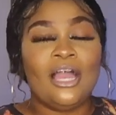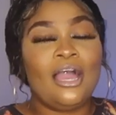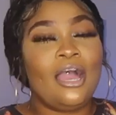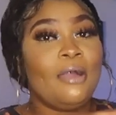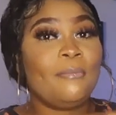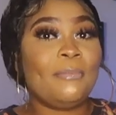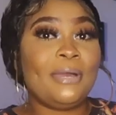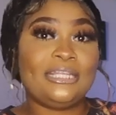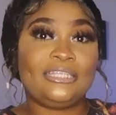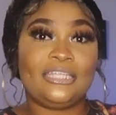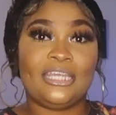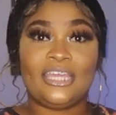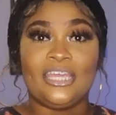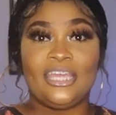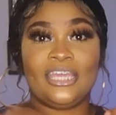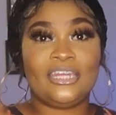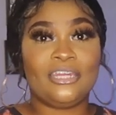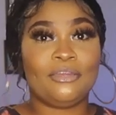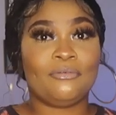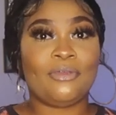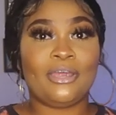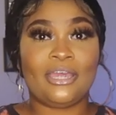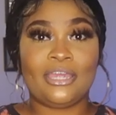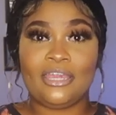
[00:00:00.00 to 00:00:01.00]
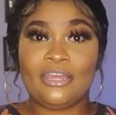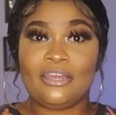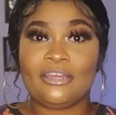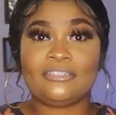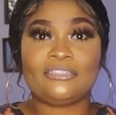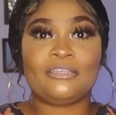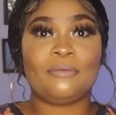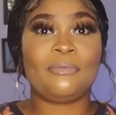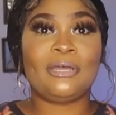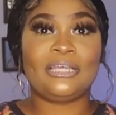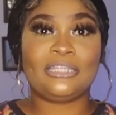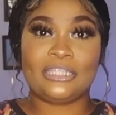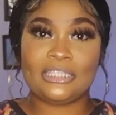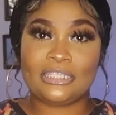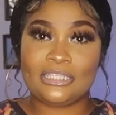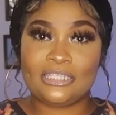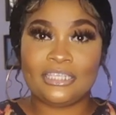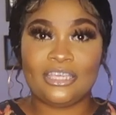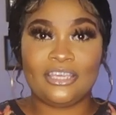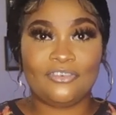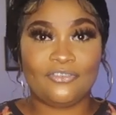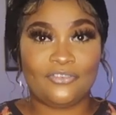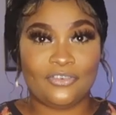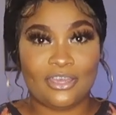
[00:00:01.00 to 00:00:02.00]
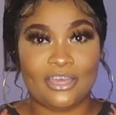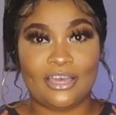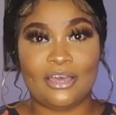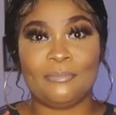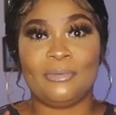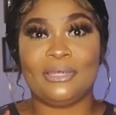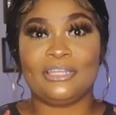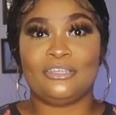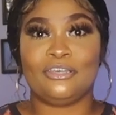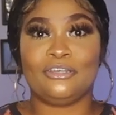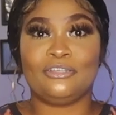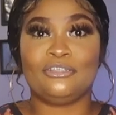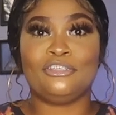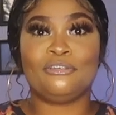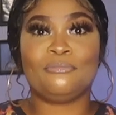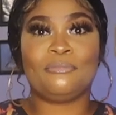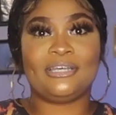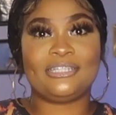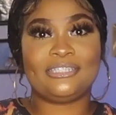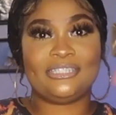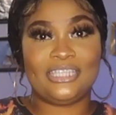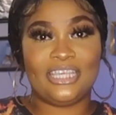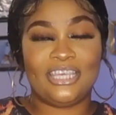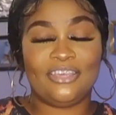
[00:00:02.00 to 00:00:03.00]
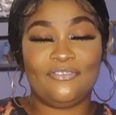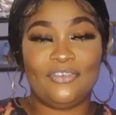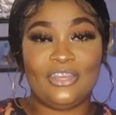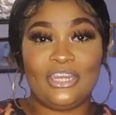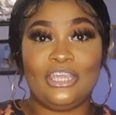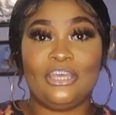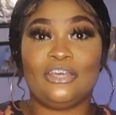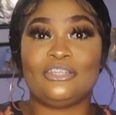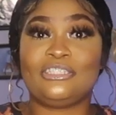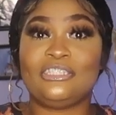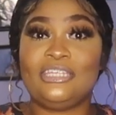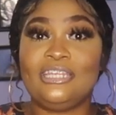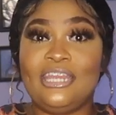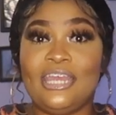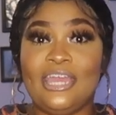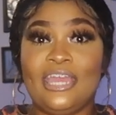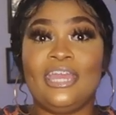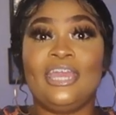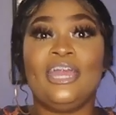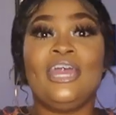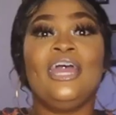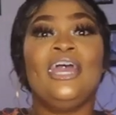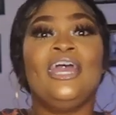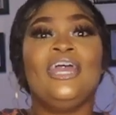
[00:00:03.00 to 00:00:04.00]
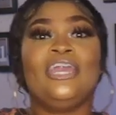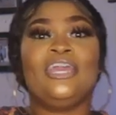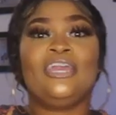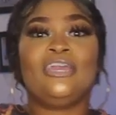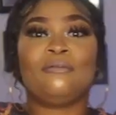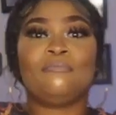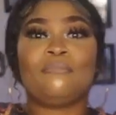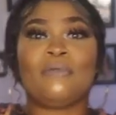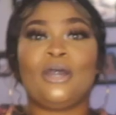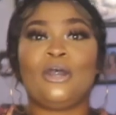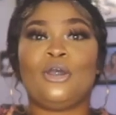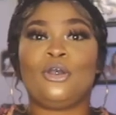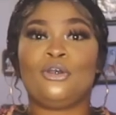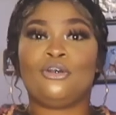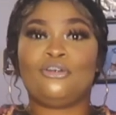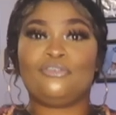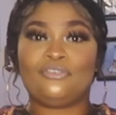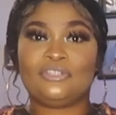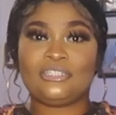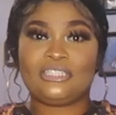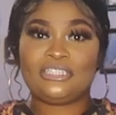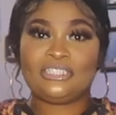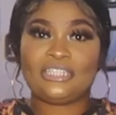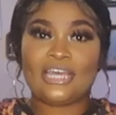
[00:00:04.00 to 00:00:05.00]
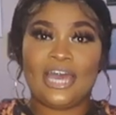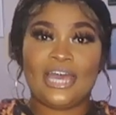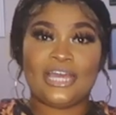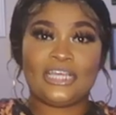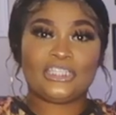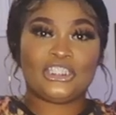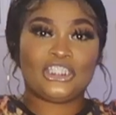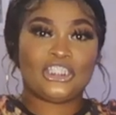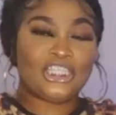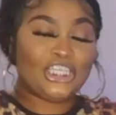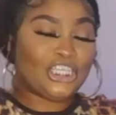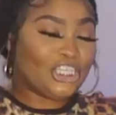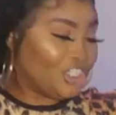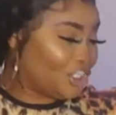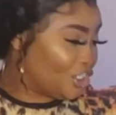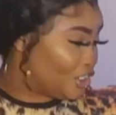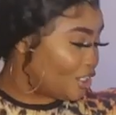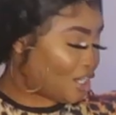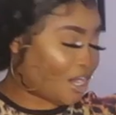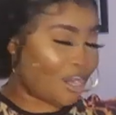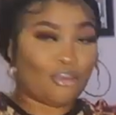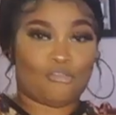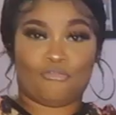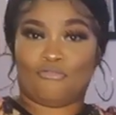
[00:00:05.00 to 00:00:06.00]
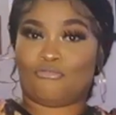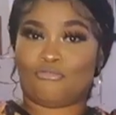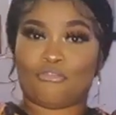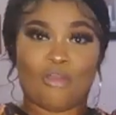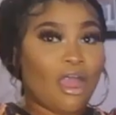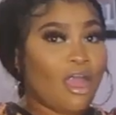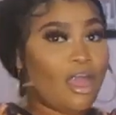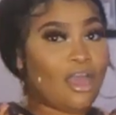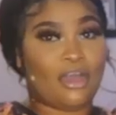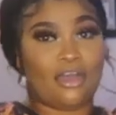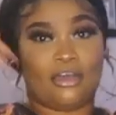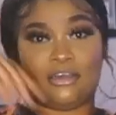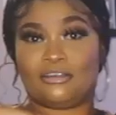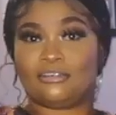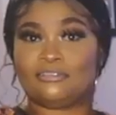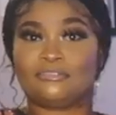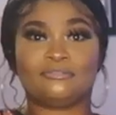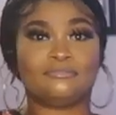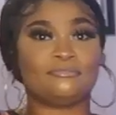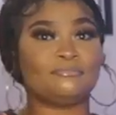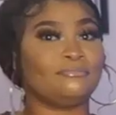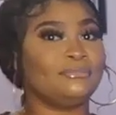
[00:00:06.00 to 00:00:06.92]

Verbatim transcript: I'm about to end it right here because I'm about to sing for y'all. I'm about to do my singing video today in my oversized t-shirt. Raw.